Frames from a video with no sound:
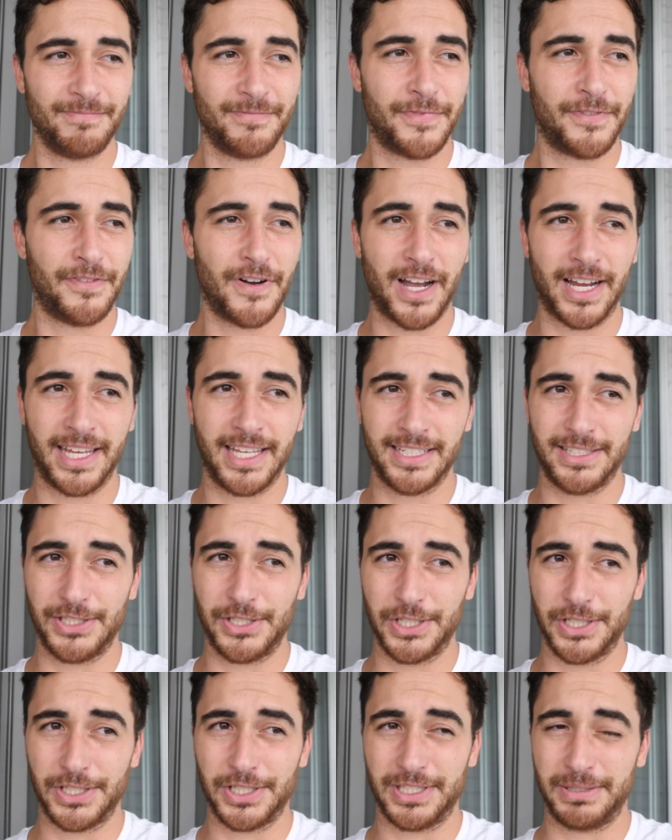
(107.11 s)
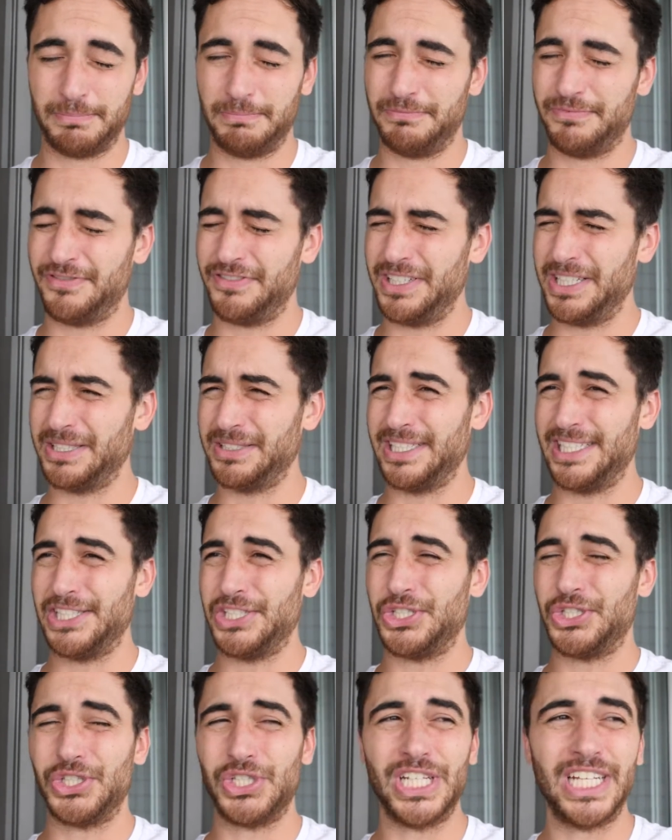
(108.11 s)
fucking just feeling
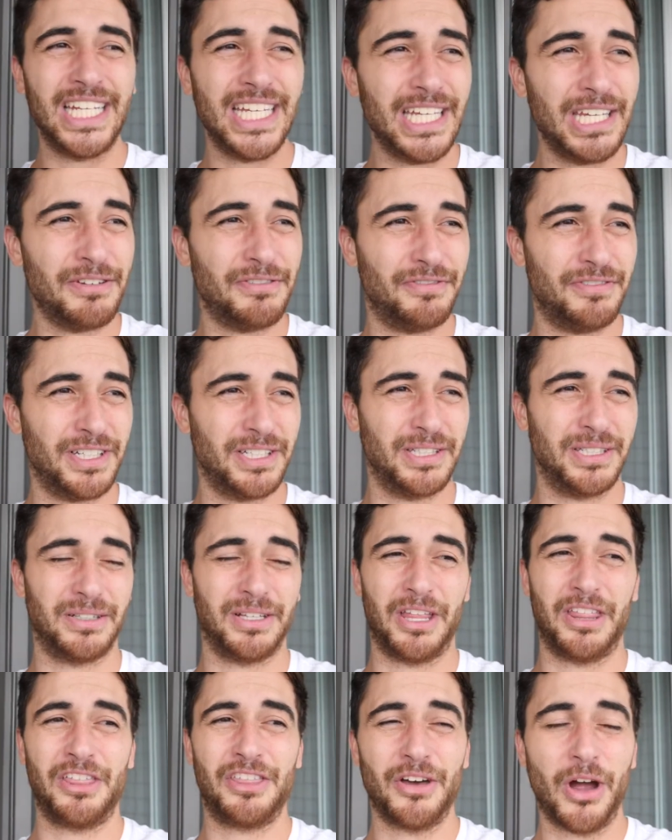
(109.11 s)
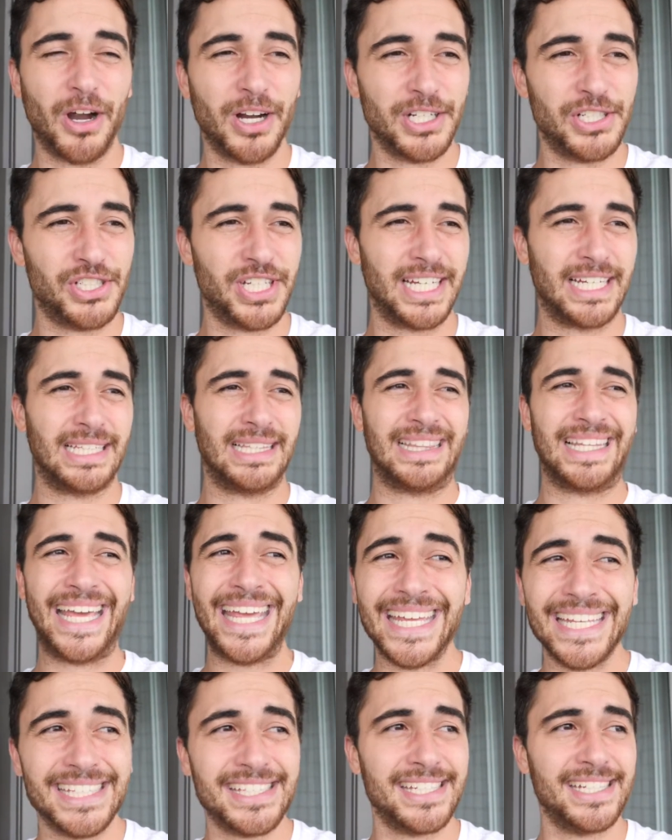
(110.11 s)
shitty, feeling lethargic,
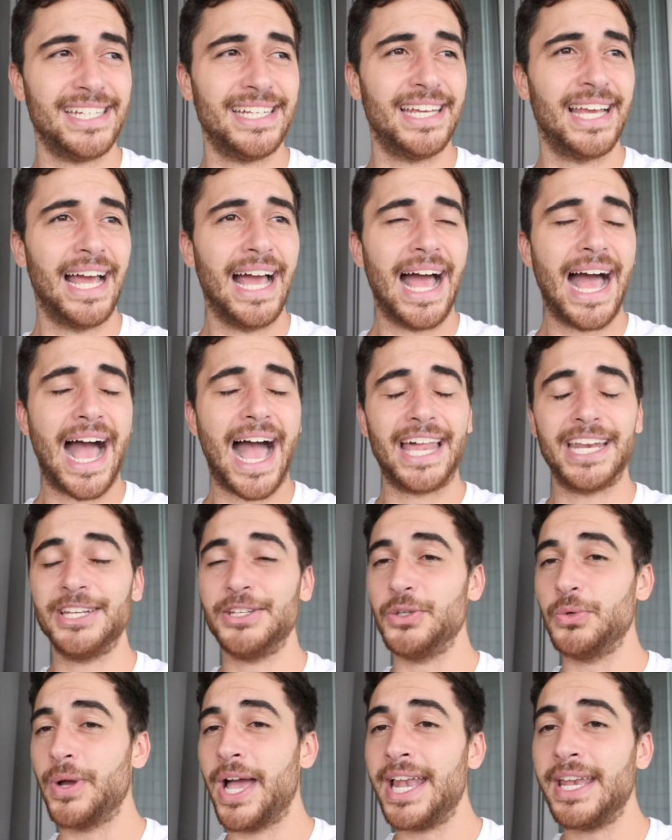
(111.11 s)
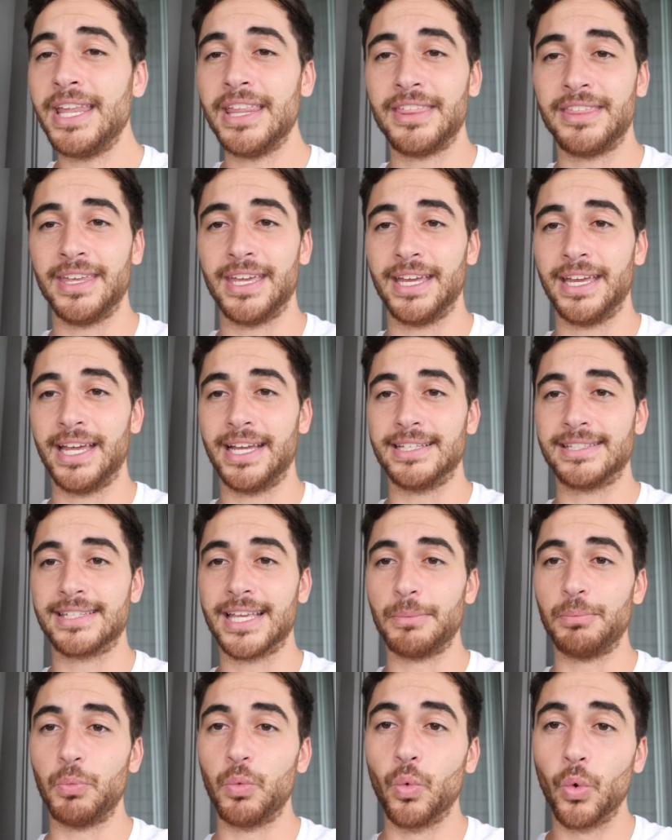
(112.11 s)
lazy. I didn't do anything
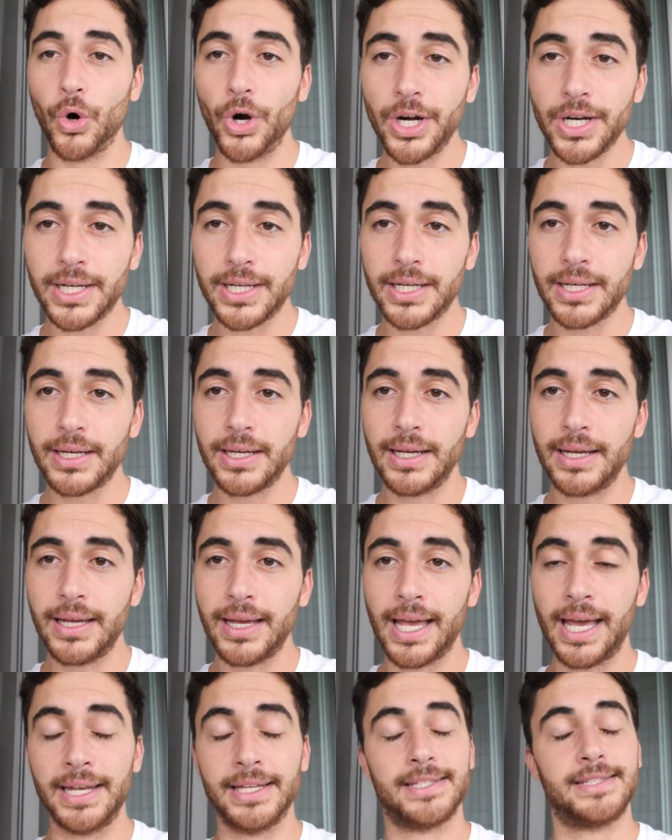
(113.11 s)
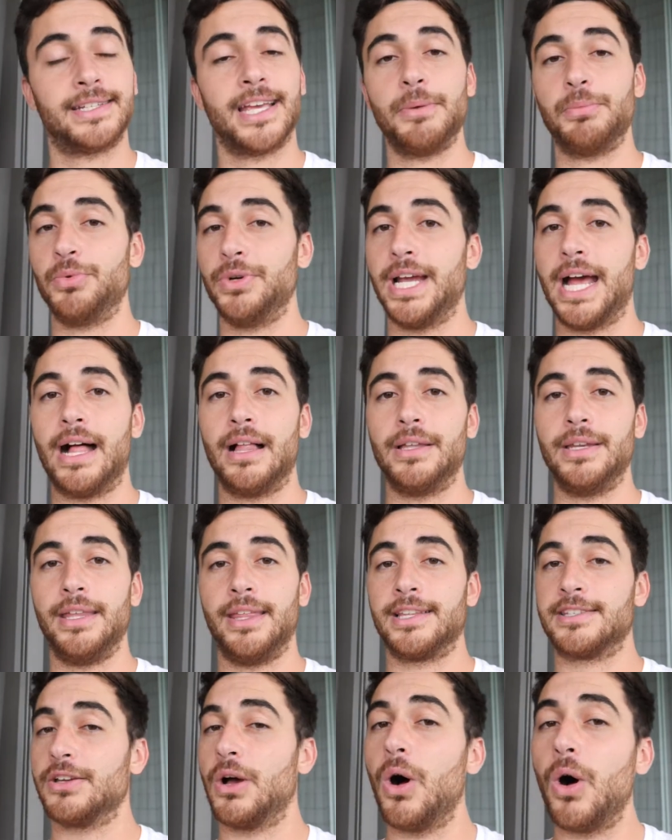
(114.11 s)
except work and escape reality.
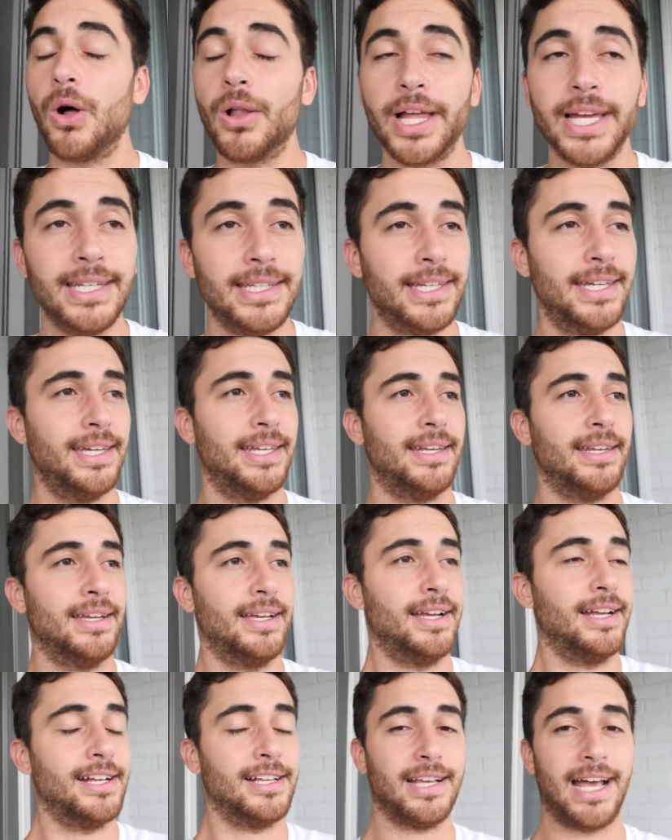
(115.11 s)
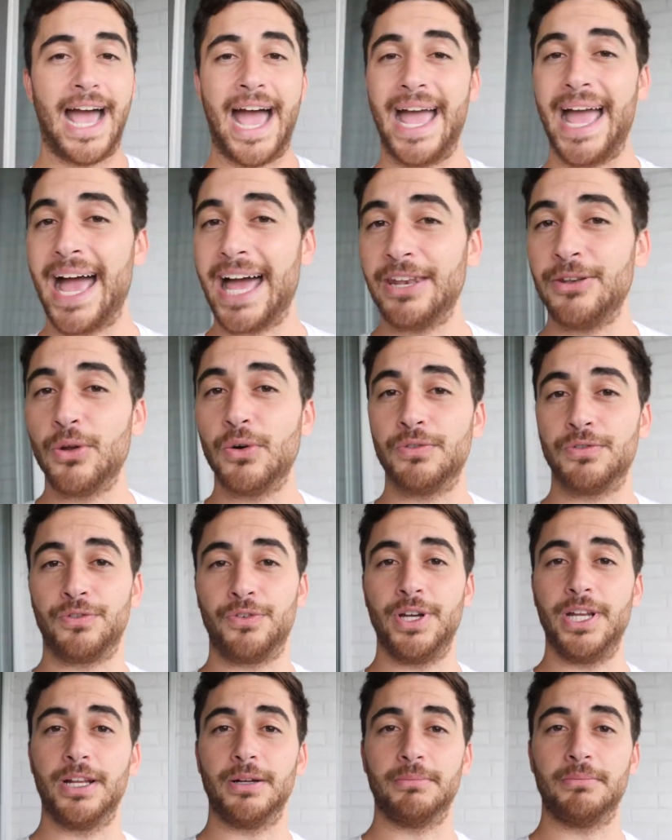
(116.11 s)
That's all I did. I had no
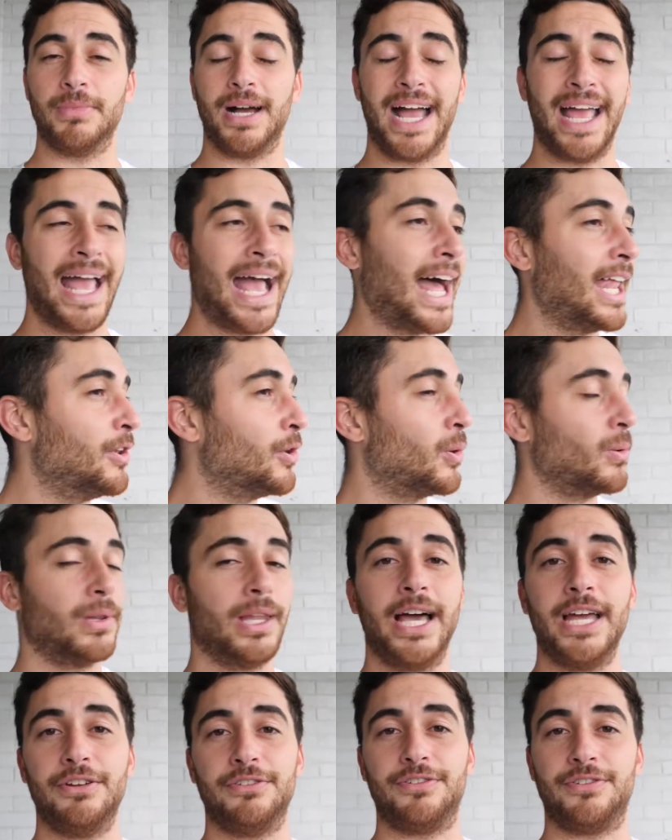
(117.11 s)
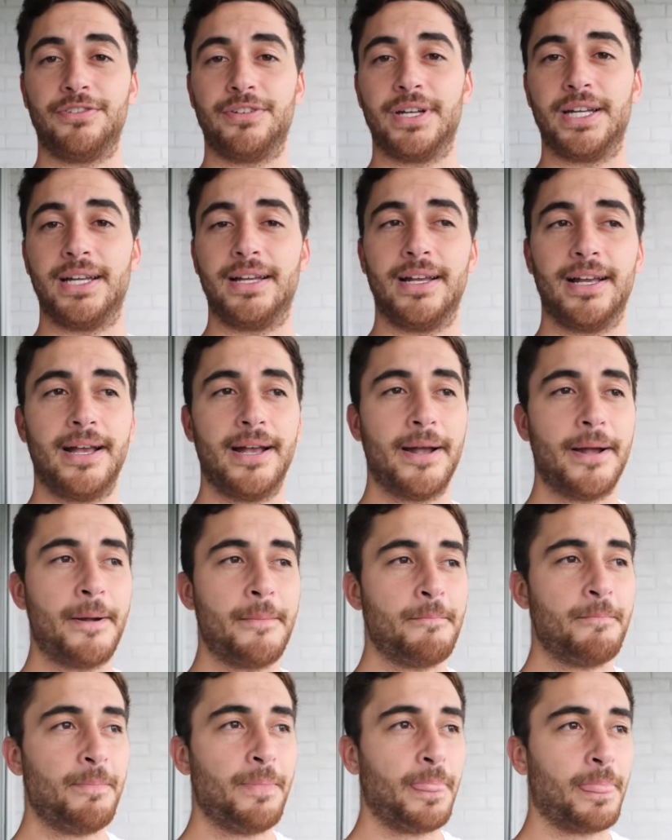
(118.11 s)
freedom. I had no life.
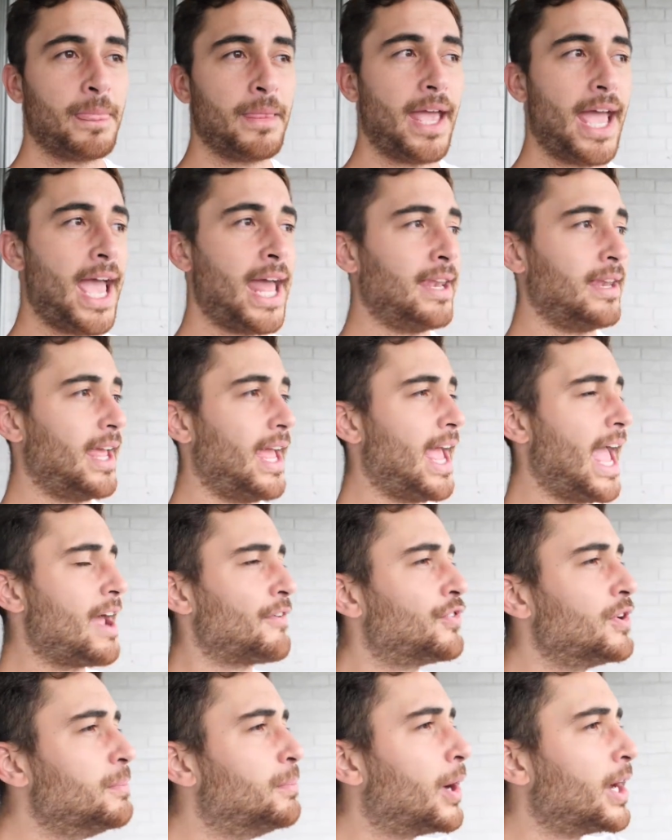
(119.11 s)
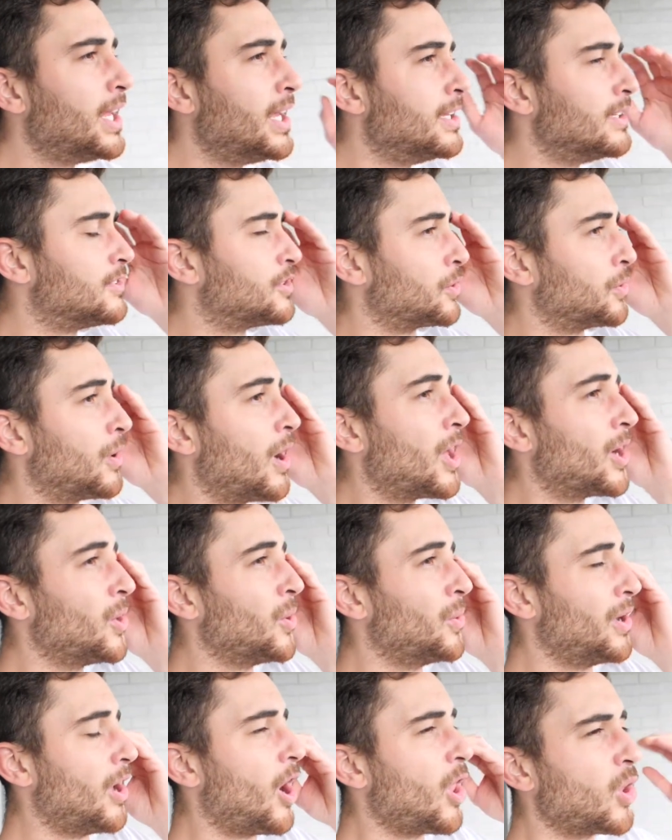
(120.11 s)
And everybody in
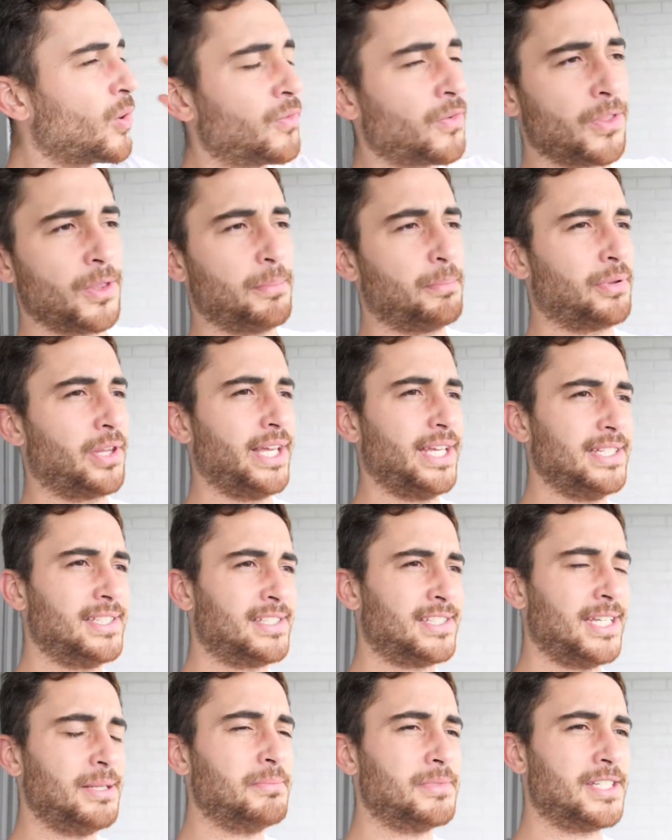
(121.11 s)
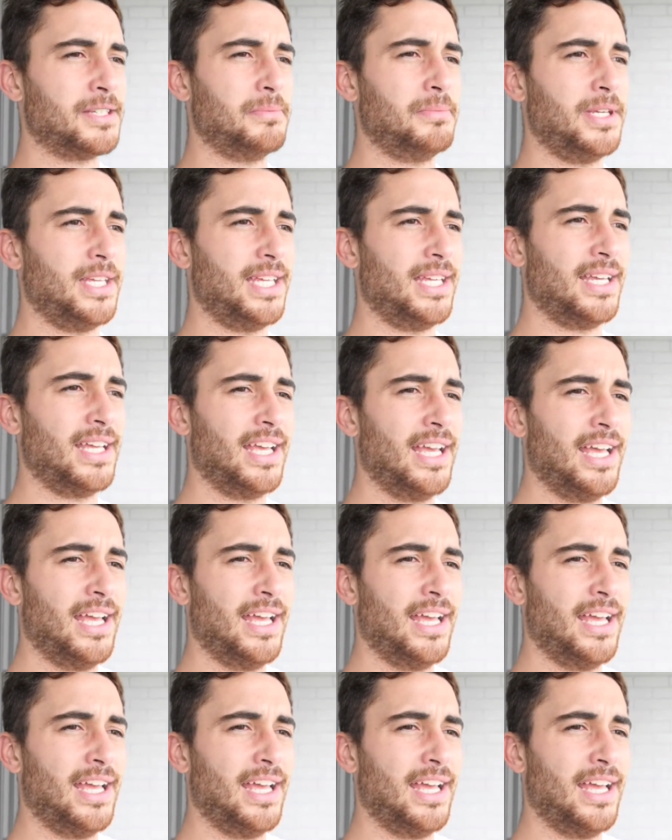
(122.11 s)
Toronto and all over the place seemed to be